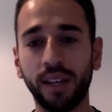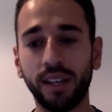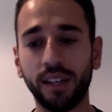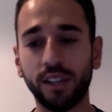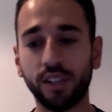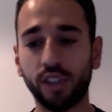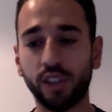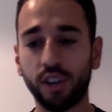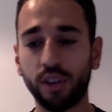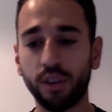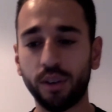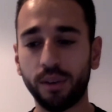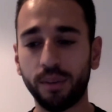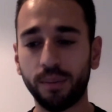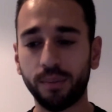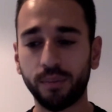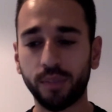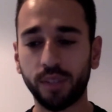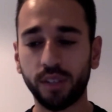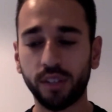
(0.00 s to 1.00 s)
So
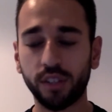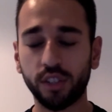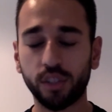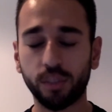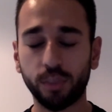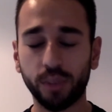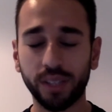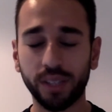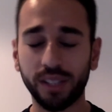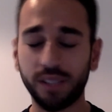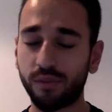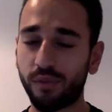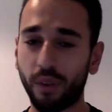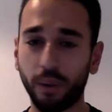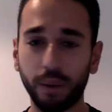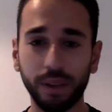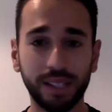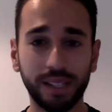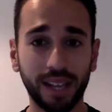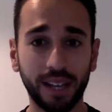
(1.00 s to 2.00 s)
sprinting is
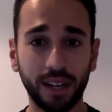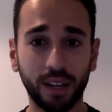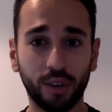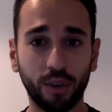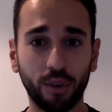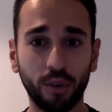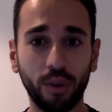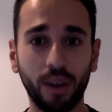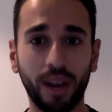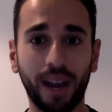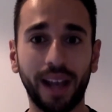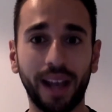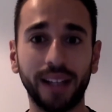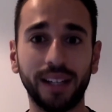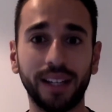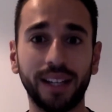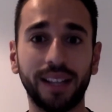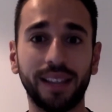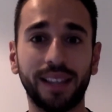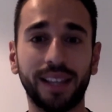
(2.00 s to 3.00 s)
very technical,
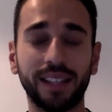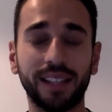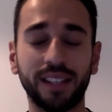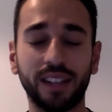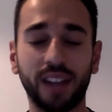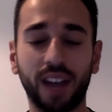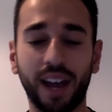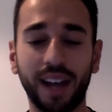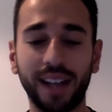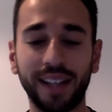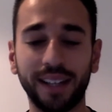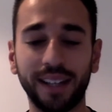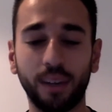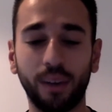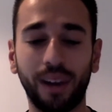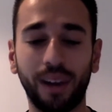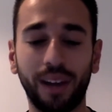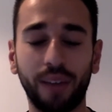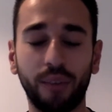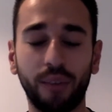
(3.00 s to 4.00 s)
and there's an ideal
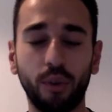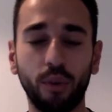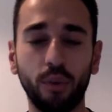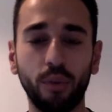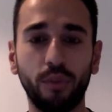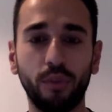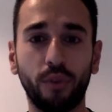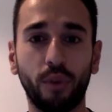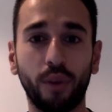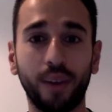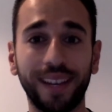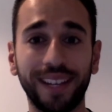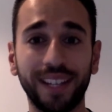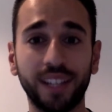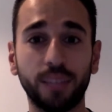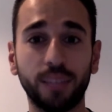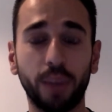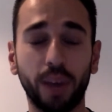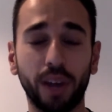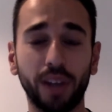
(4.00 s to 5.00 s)
level for
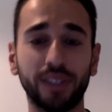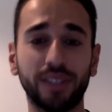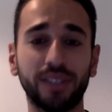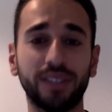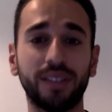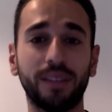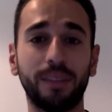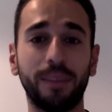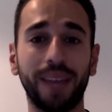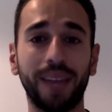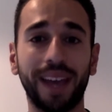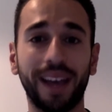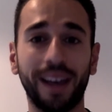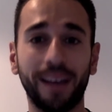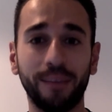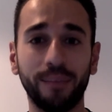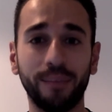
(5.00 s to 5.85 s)
each person to be at.